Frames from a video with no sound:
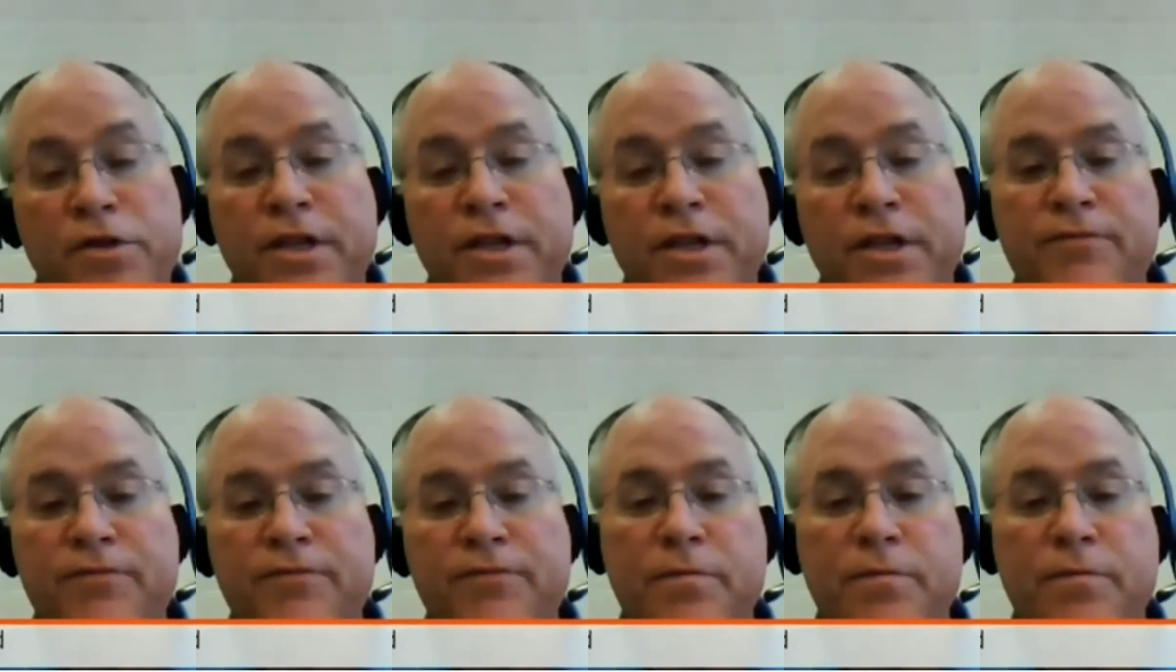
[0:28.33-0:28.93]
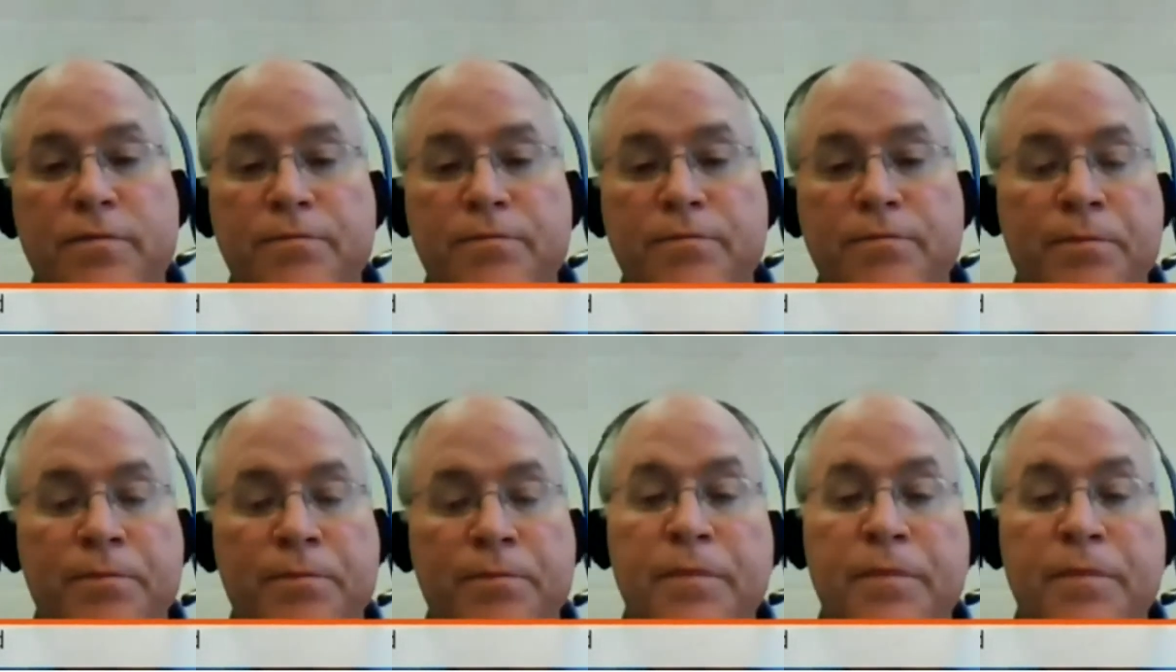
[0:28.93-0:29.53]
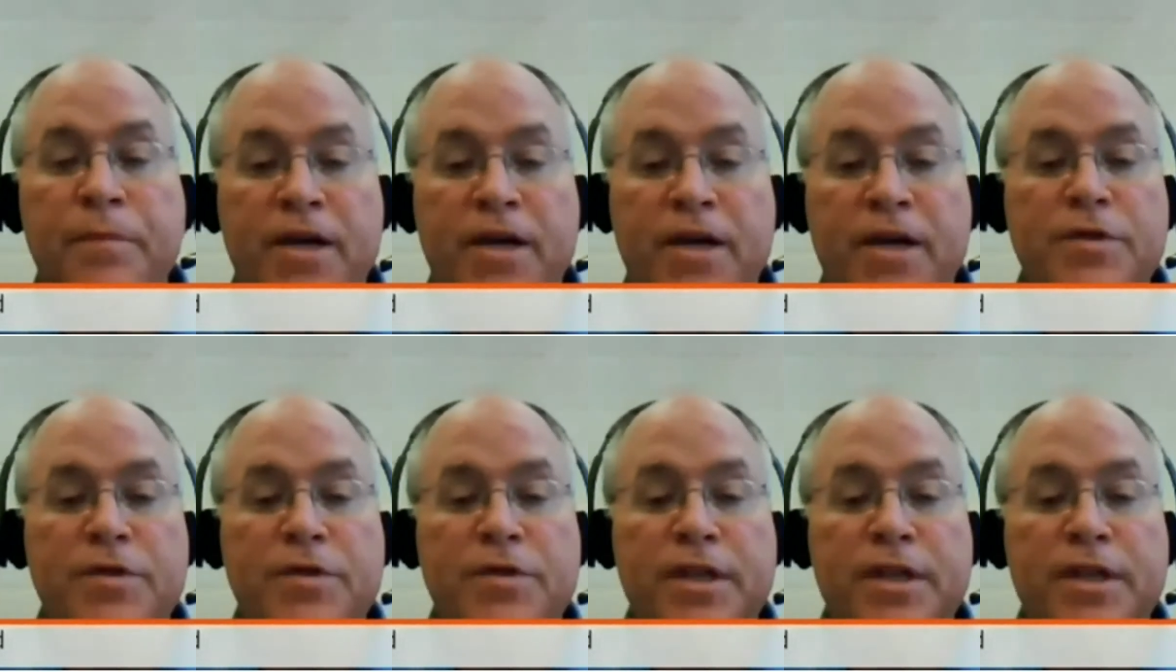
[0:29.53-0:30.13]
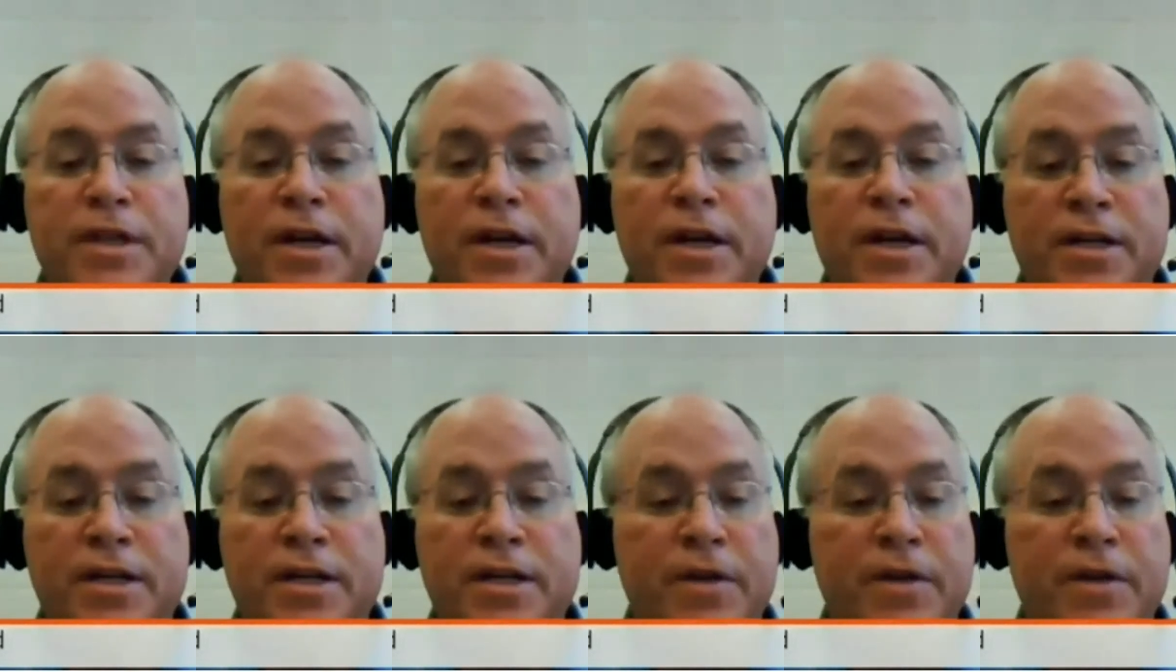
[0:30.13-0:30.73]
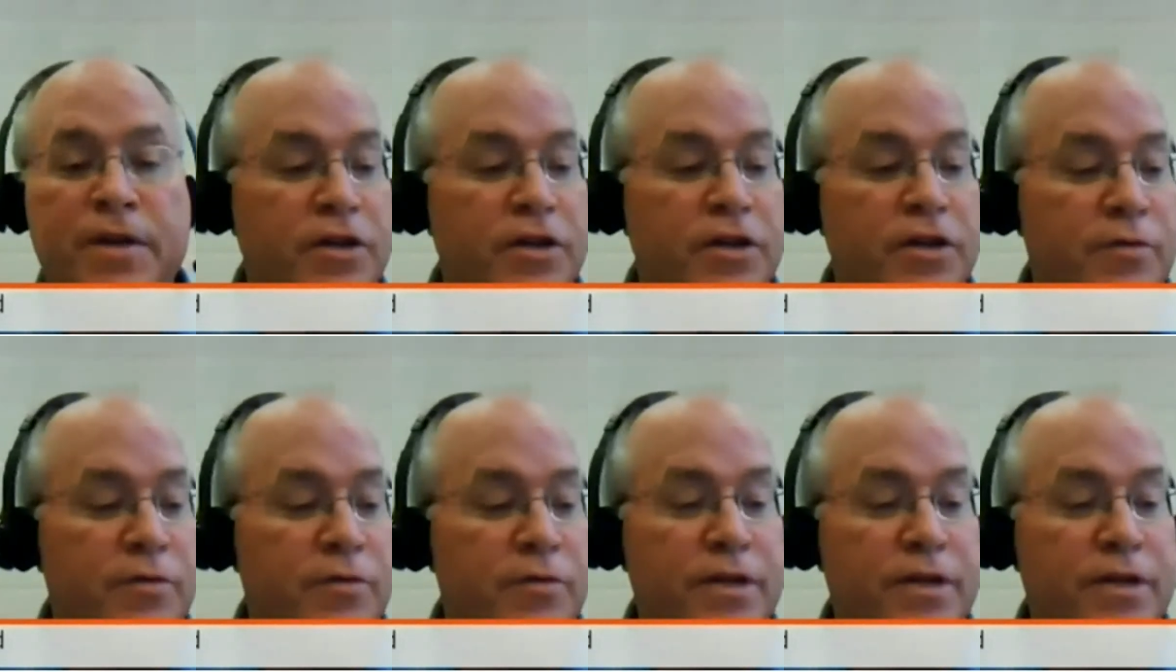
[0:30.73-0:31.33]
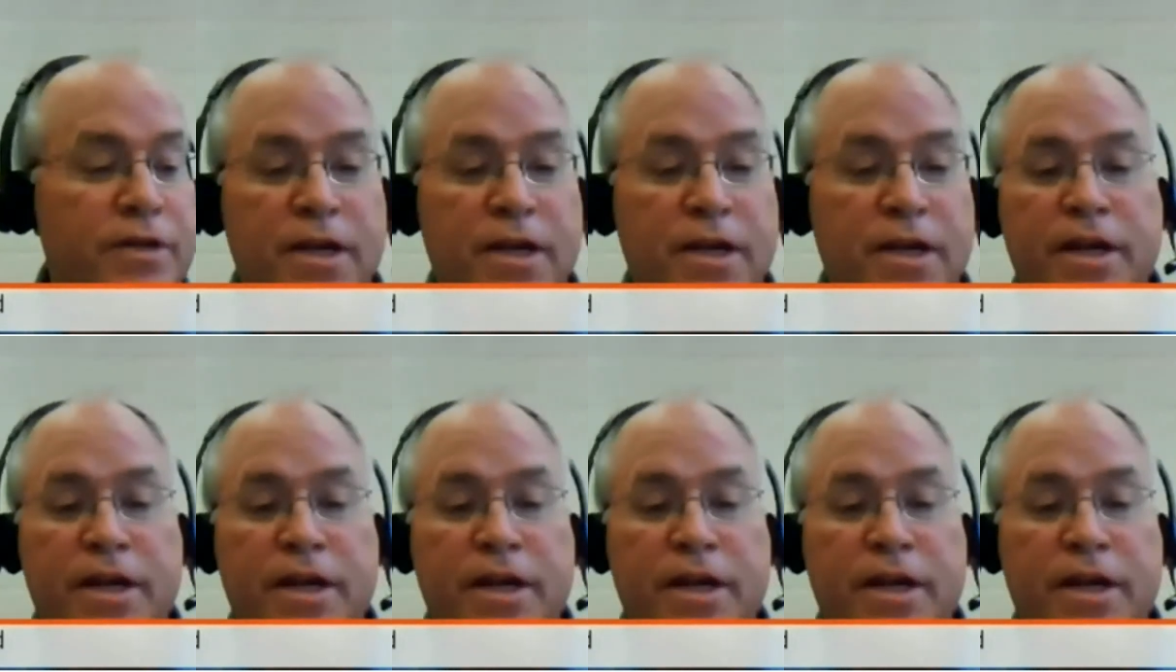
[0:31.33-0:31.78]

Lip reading: just things from experts in different industries.